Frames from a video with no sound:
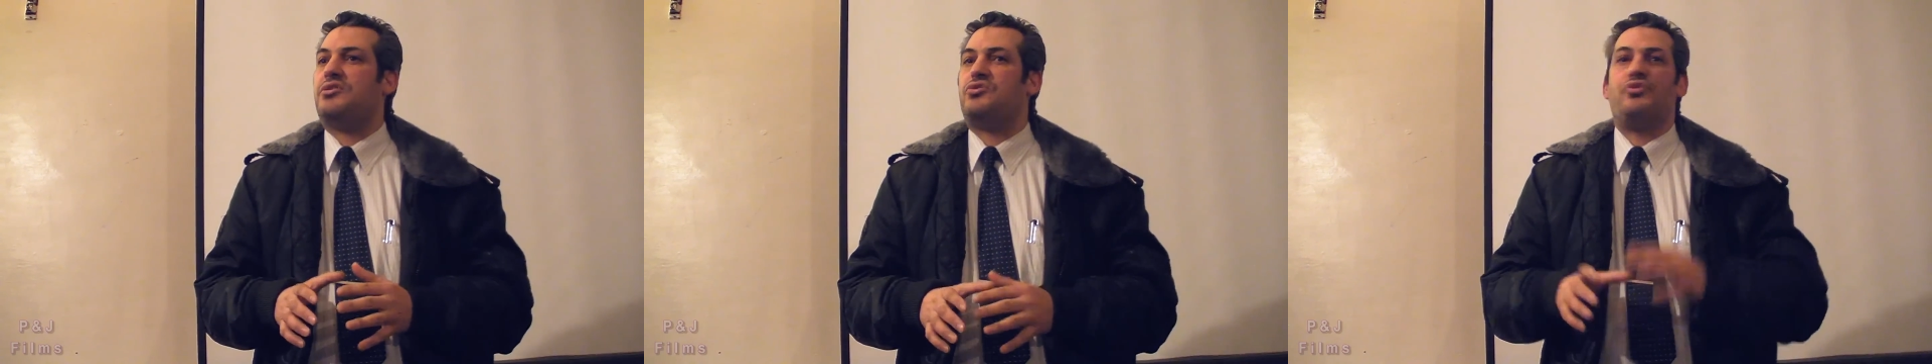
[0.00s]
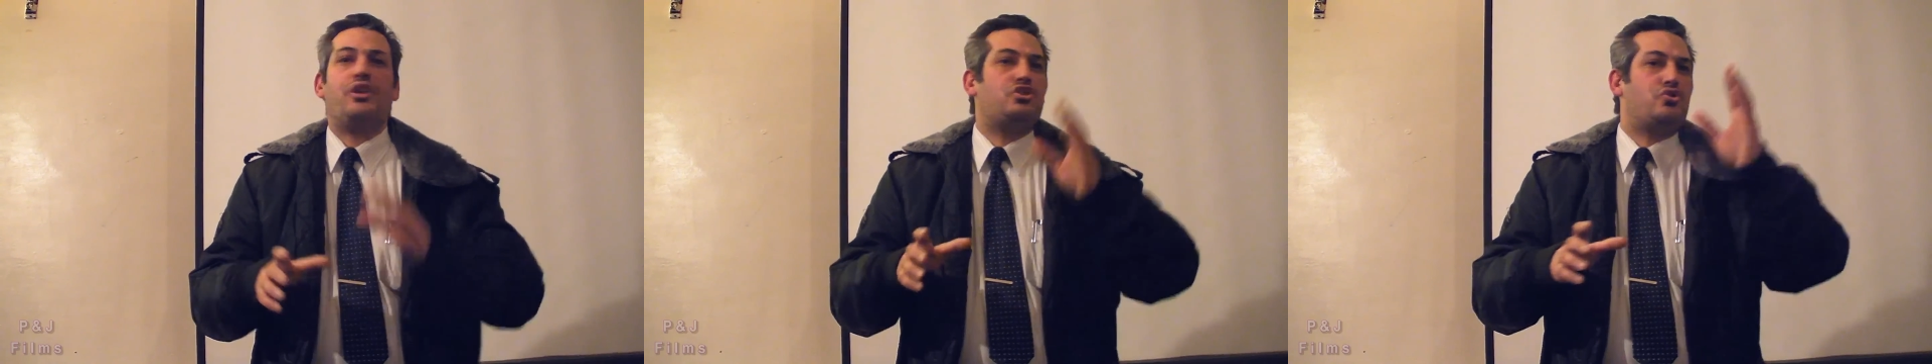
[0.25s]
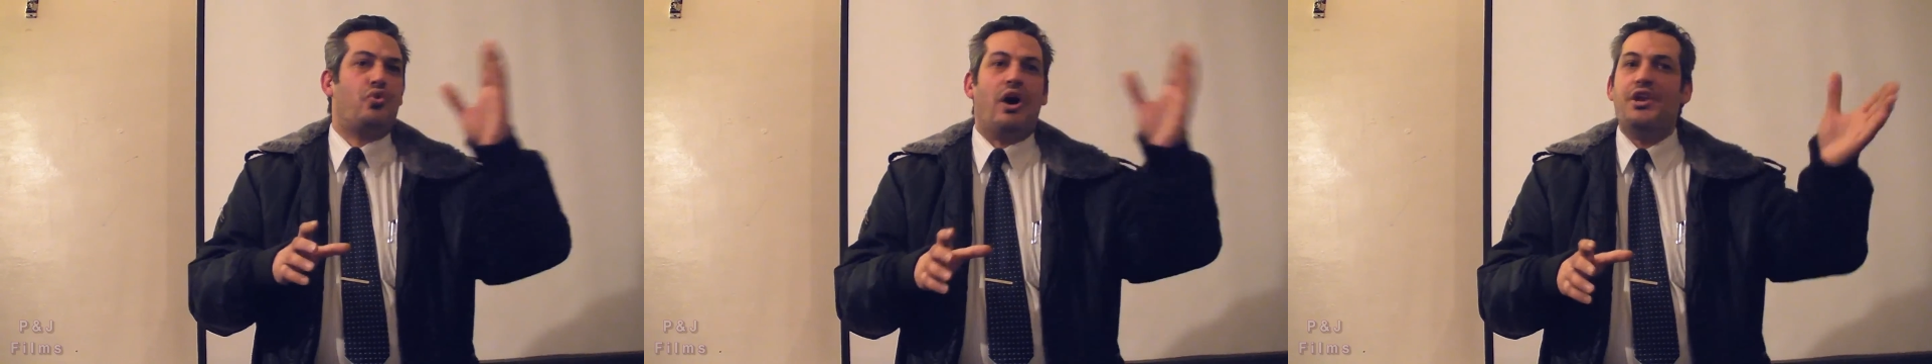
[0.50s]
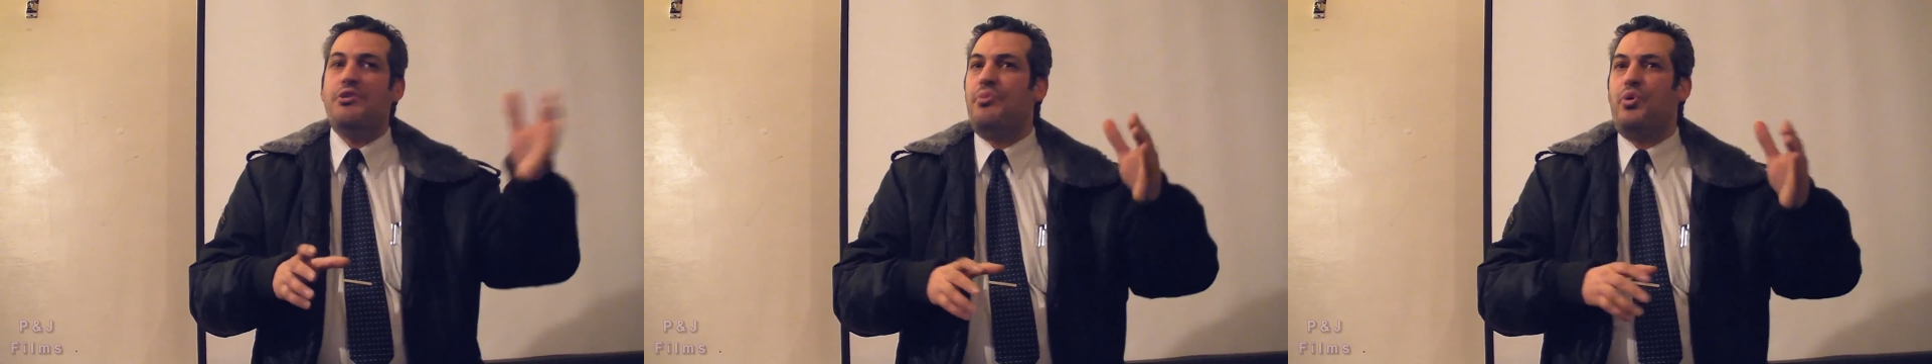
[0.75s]
to reach to
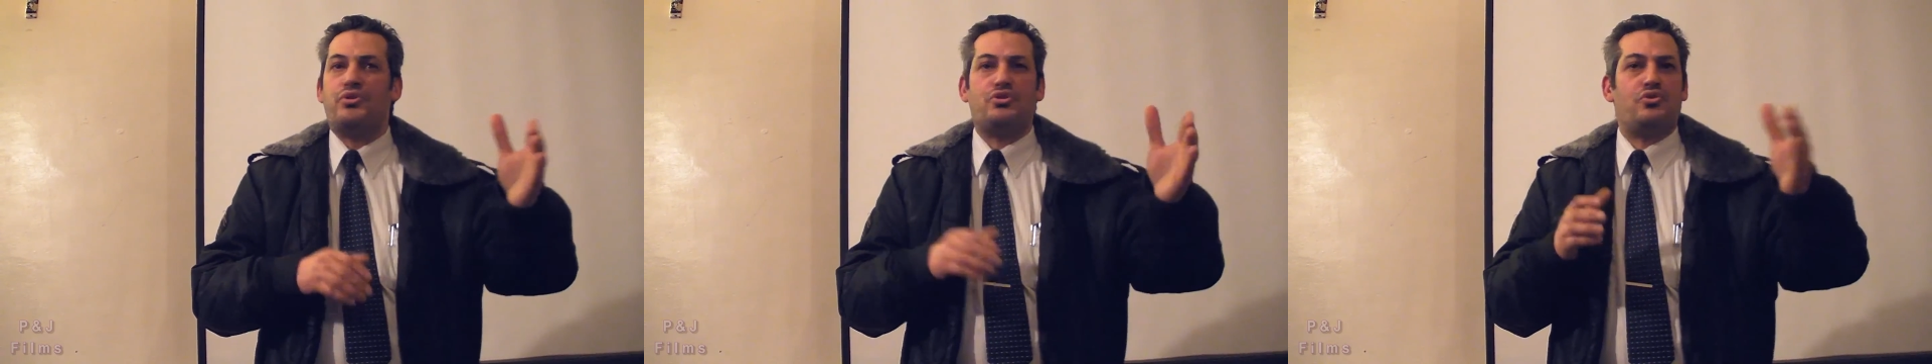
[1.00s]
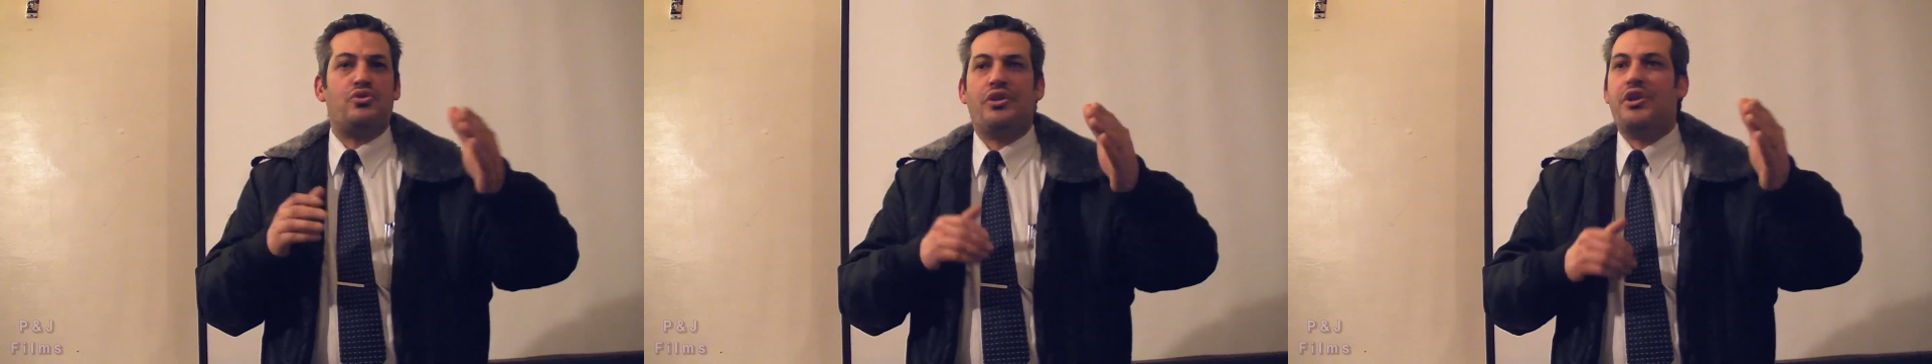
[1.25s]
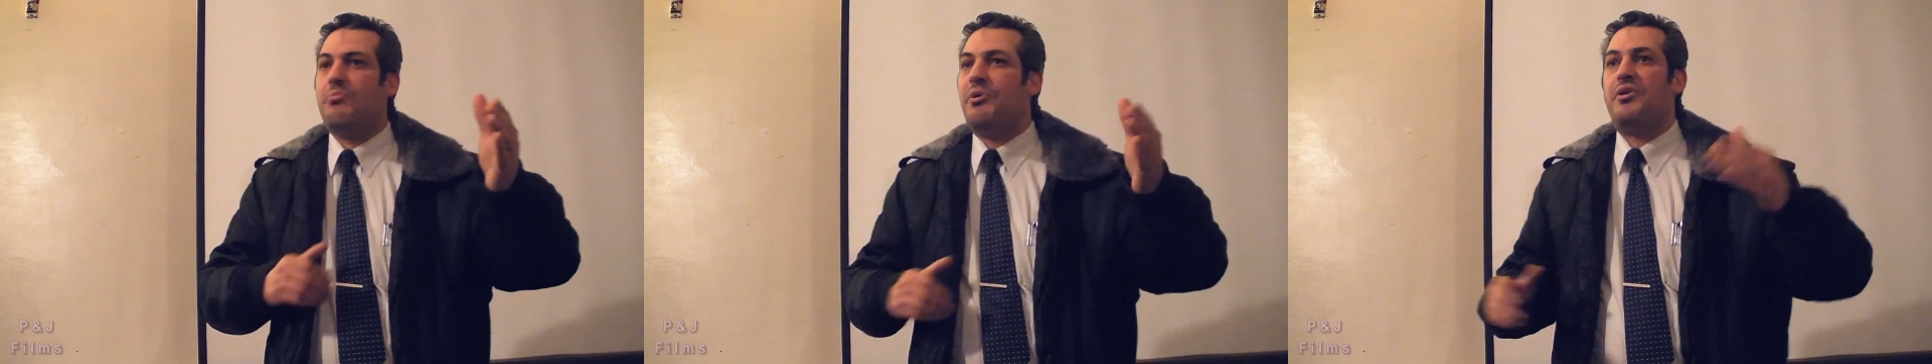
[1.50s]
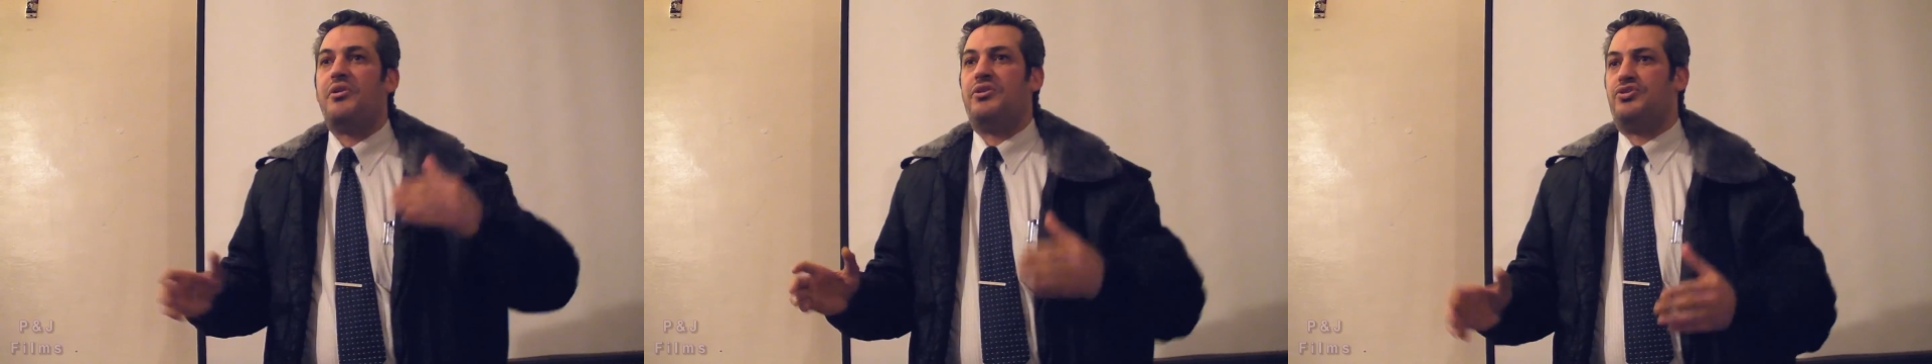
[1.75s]
any port to the
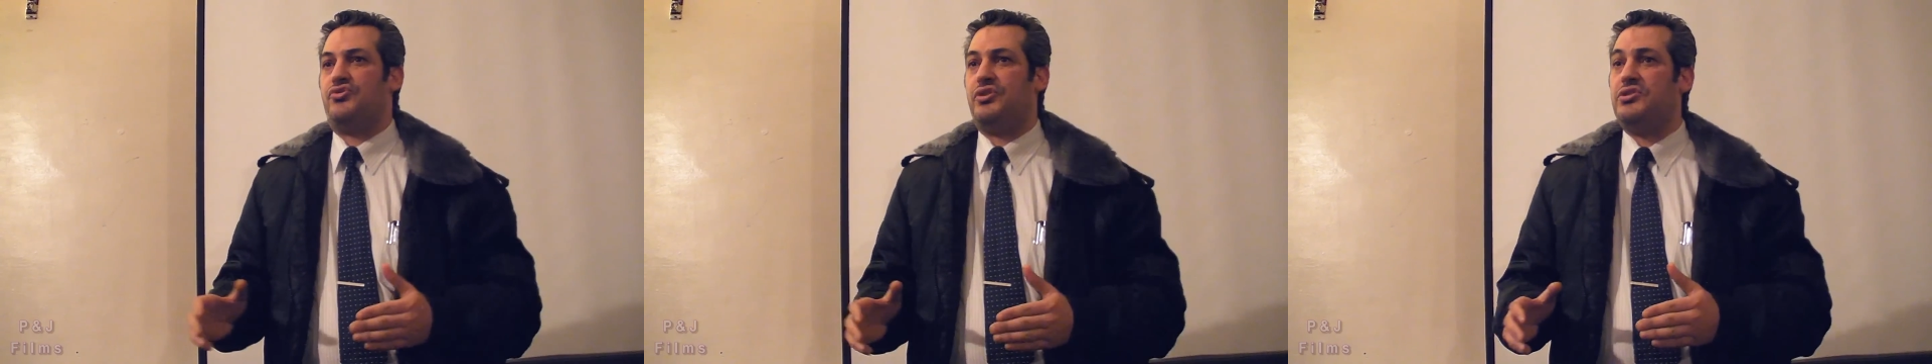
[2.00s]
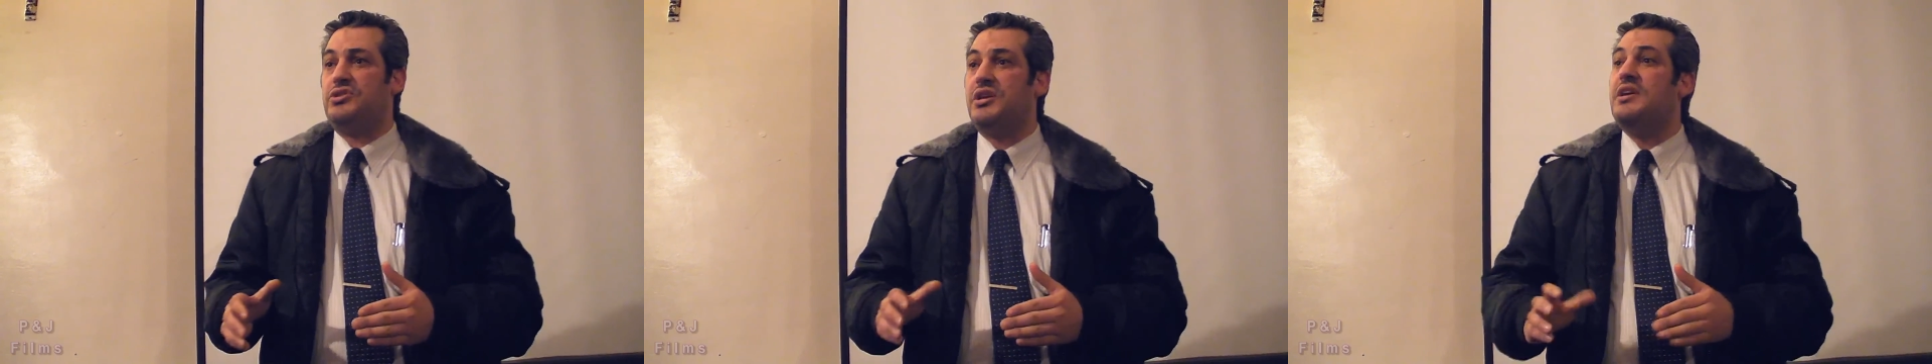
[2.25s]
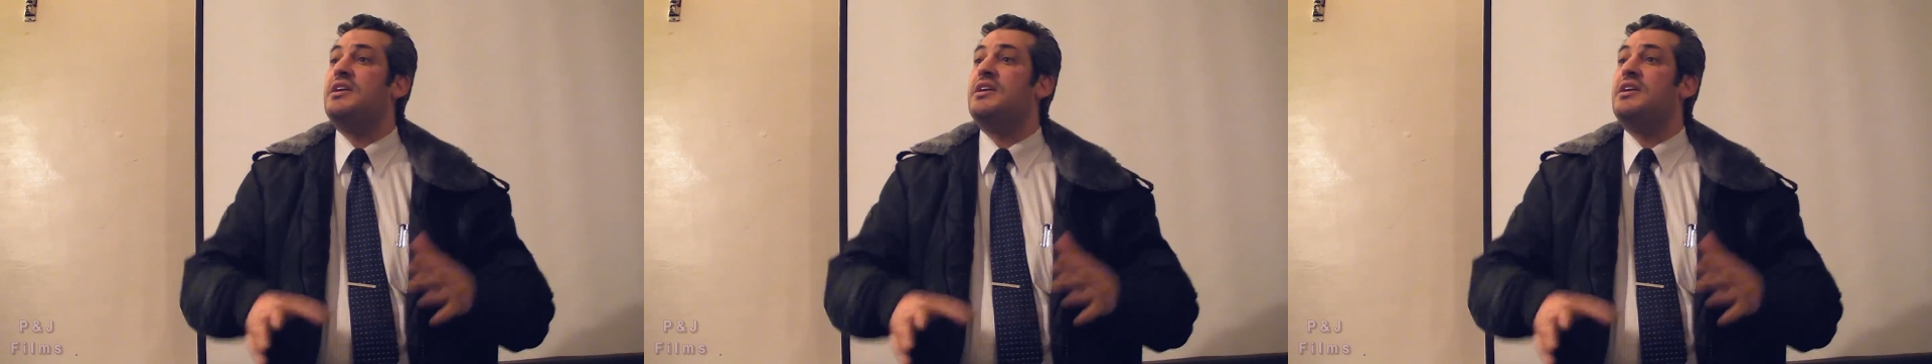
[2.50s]
neighboring countries,